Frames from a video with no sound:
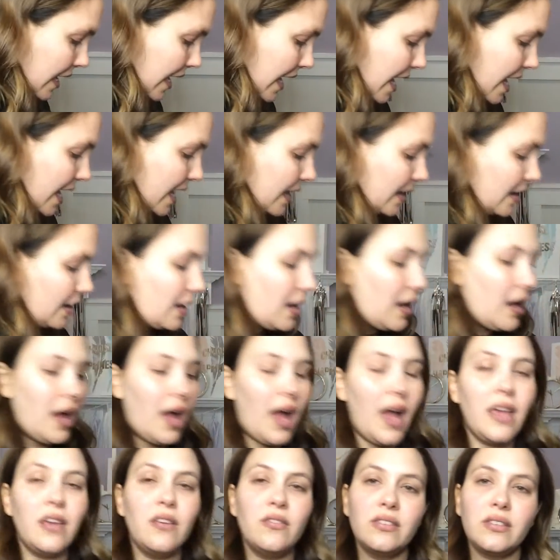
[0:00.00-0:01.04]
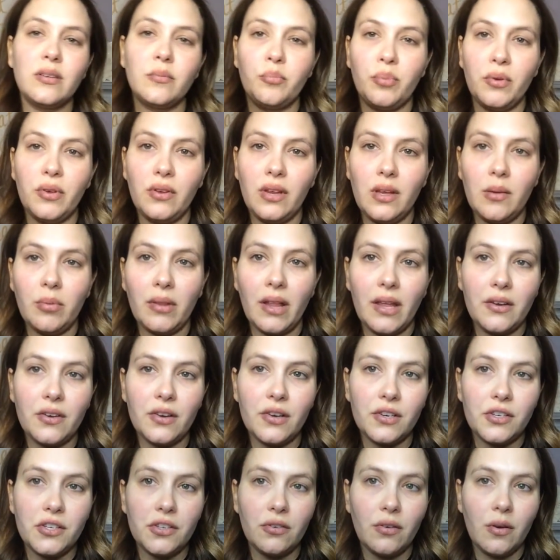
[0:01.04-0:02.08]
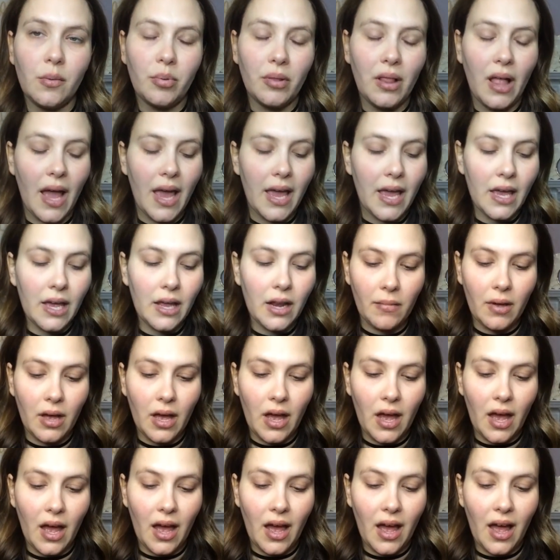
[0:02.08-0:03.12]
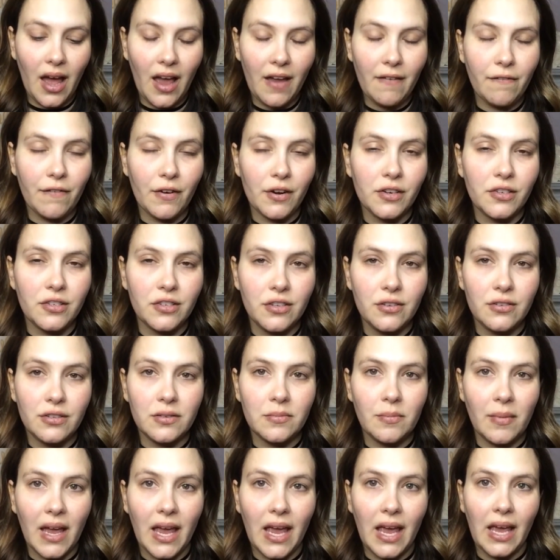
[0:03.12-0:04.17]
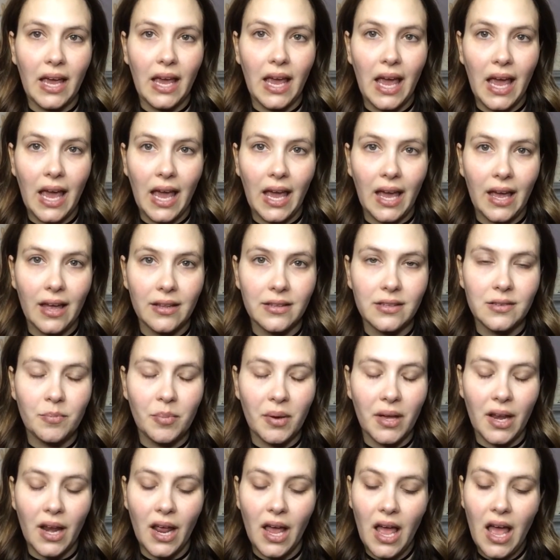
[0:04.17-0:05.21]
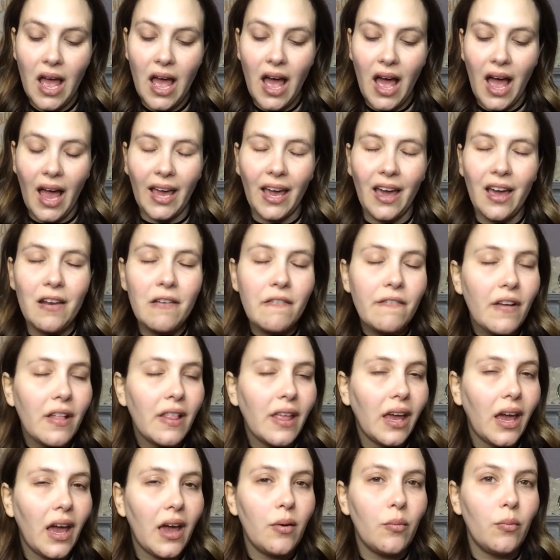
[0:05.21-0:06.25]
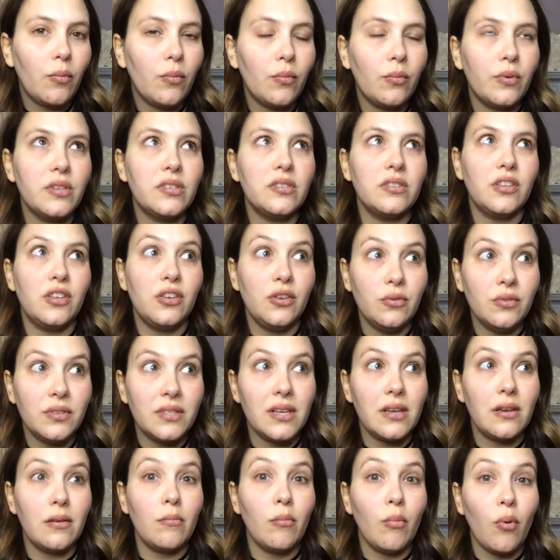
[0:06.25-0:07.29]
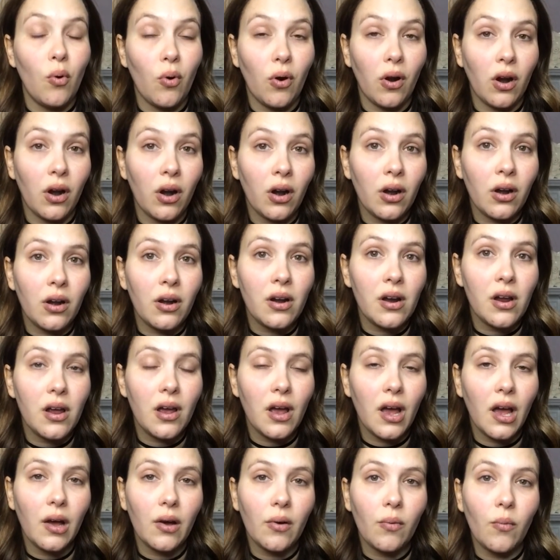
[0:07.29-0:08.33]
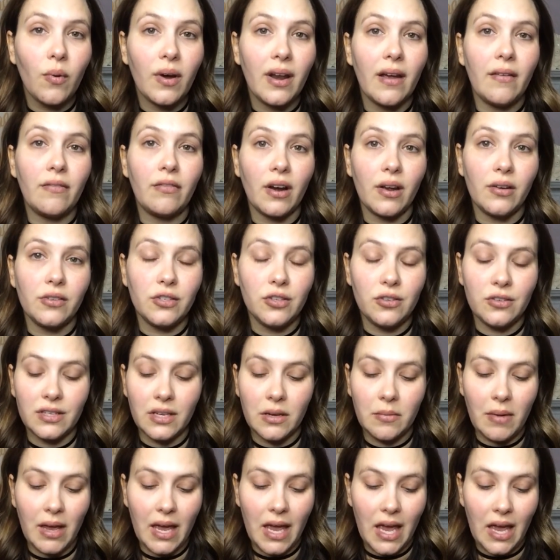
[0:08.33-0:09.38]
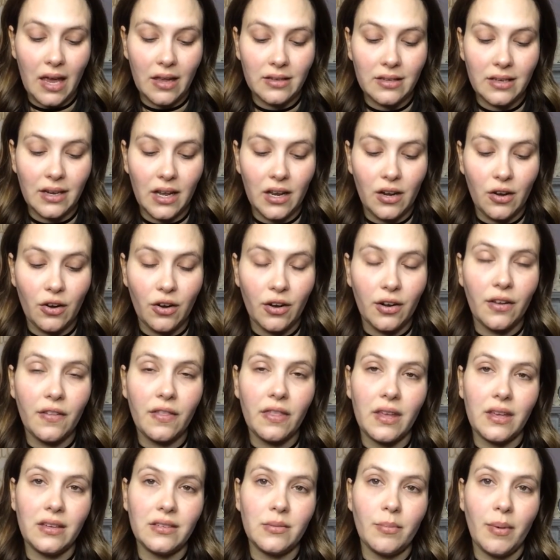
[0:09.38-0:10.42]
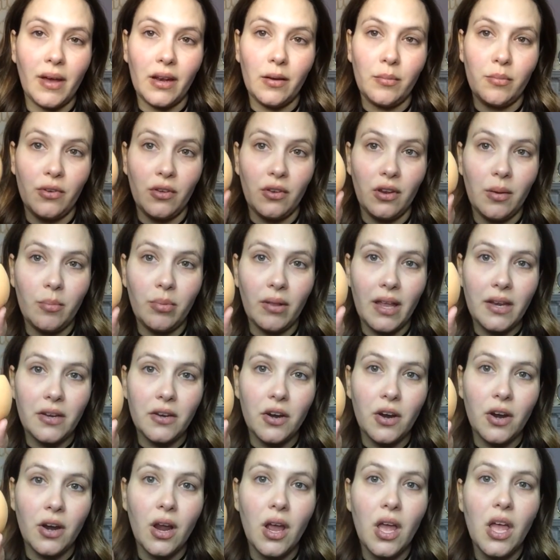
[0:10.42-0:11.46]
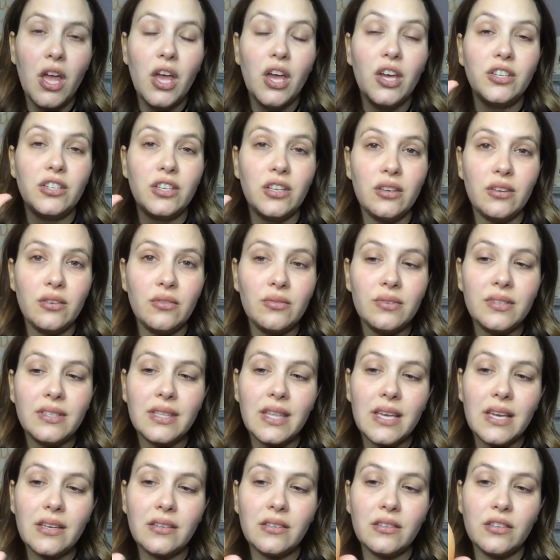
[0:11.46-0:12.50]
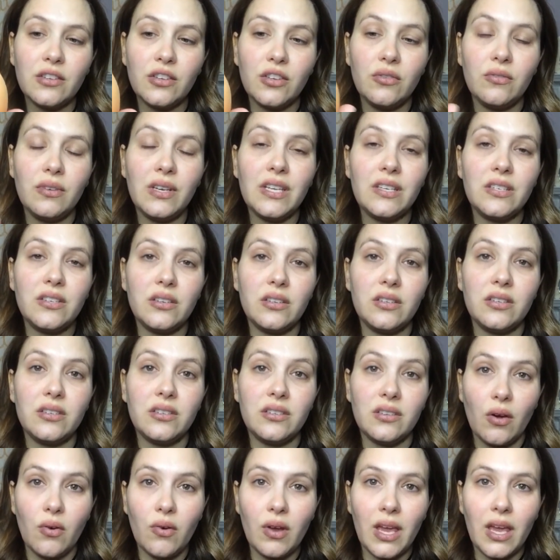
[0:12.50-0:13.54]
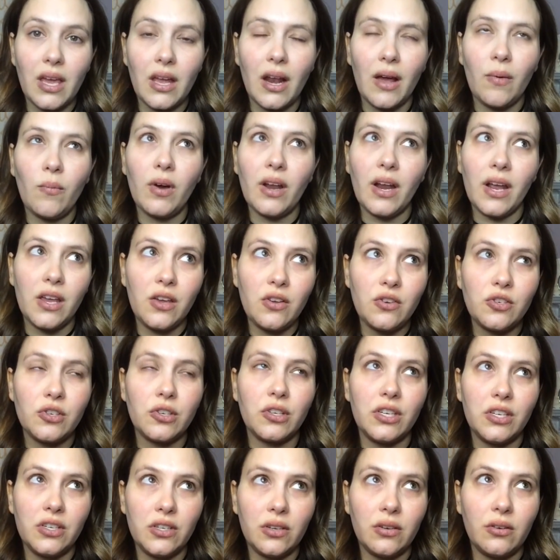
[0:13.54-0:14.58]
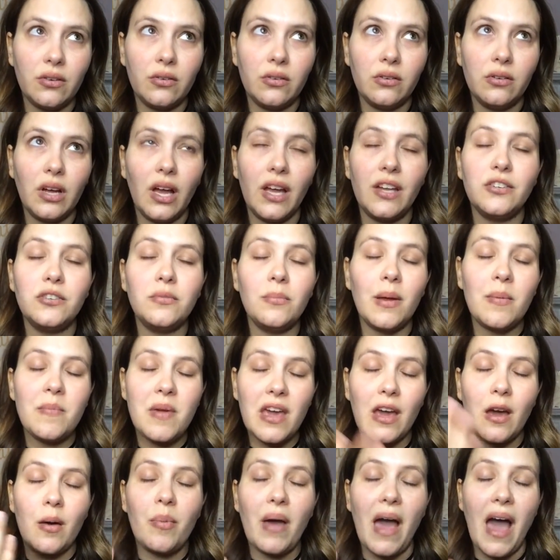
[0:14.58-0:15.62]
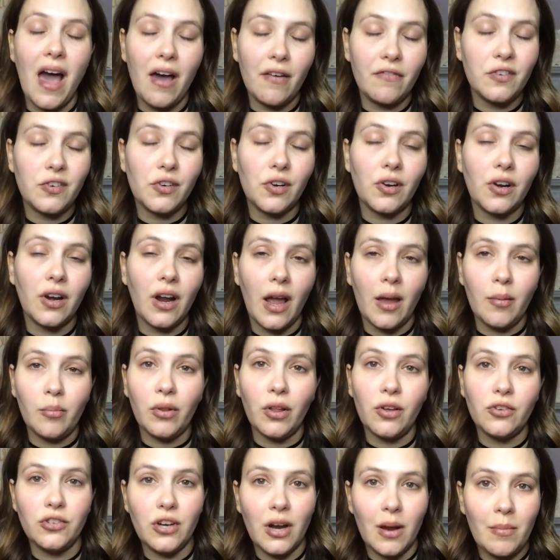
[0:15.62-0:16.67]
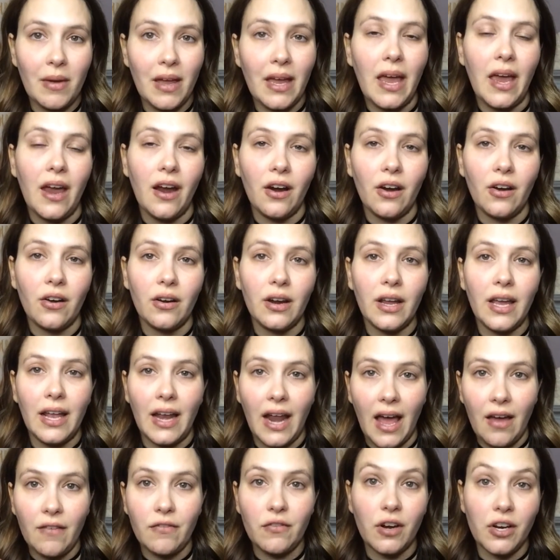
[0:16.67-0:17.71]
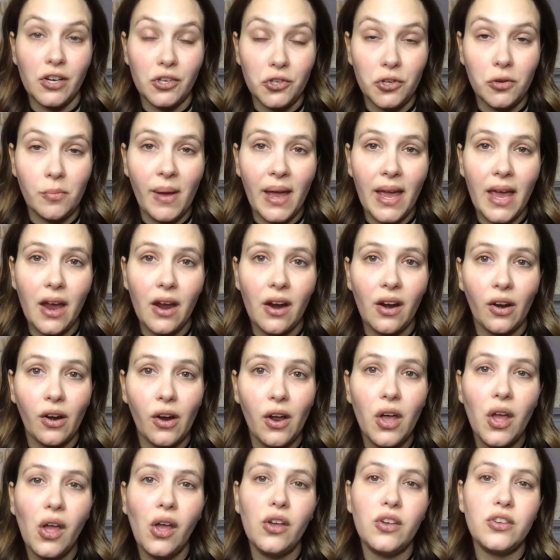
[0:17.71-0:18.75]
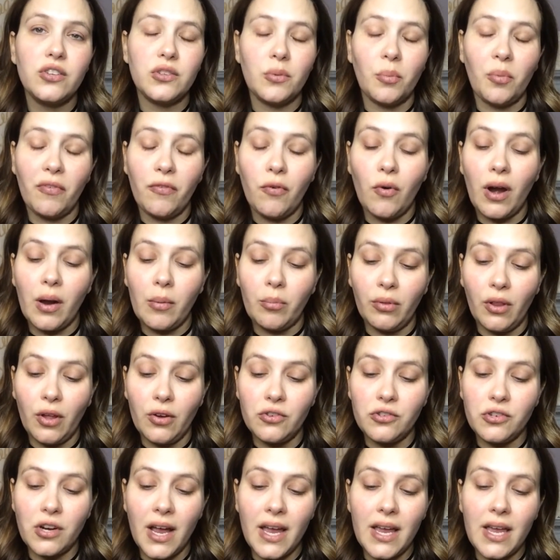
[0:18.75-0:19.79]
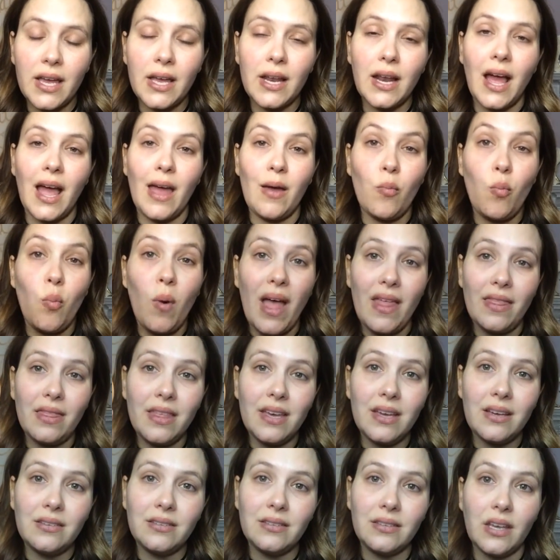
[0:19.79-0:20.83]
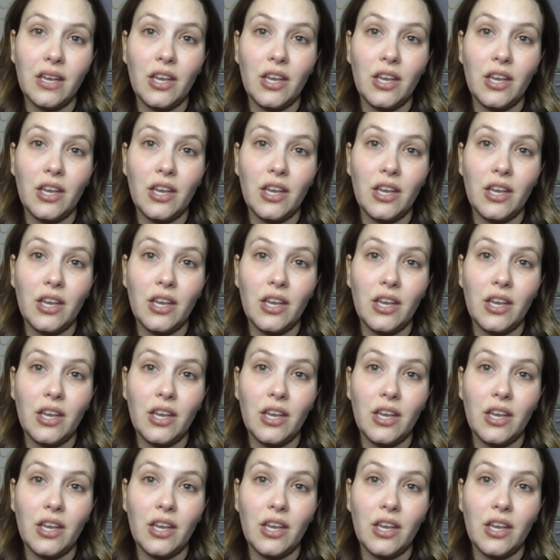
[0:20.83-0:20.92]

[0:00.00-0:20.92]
And I use a beauty blender to apply it. I first used my hands, but I kind of felt like I was using more whenever I was using my hands, and I'd heard good things about a beauty blender. To use this, you need to soak it. What I usually do, I do my makeup after I blow dry my hair and after I do my hair. So before I blow dry it, I wet this.